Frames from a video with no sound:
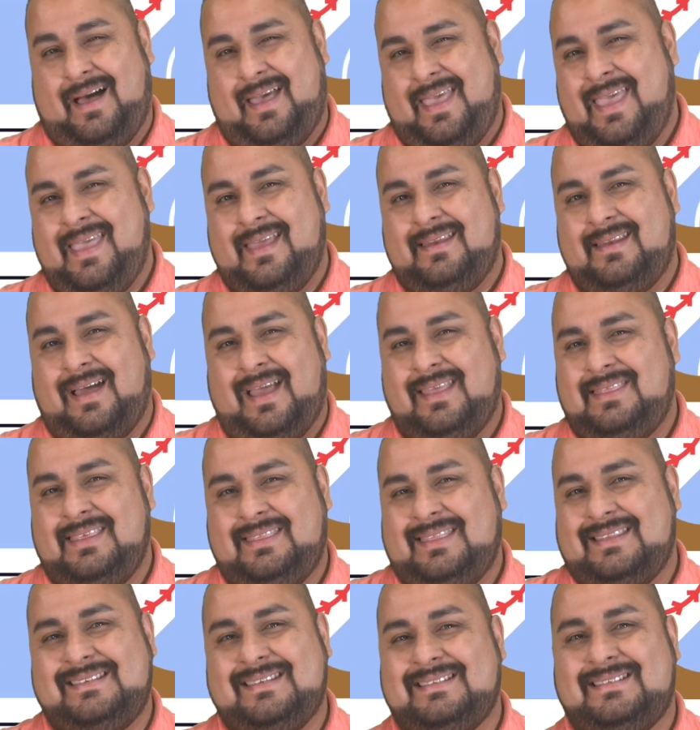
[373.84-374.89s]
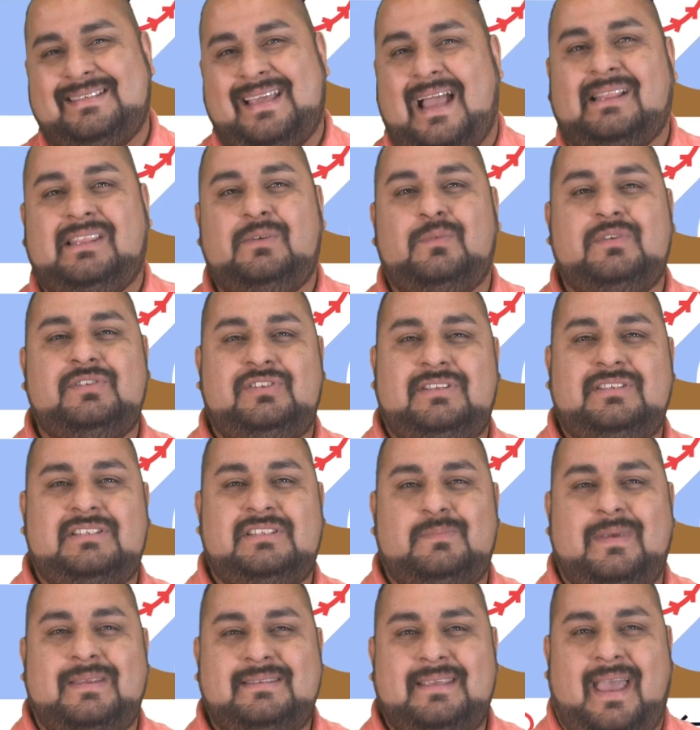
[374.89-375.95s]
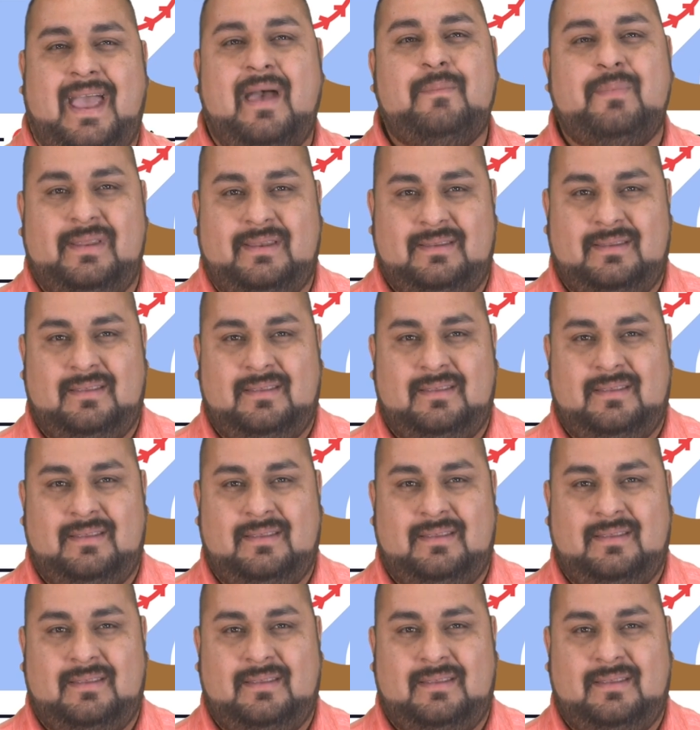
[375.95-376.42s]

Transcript: And I think that's exactly what Jesus meant to happen.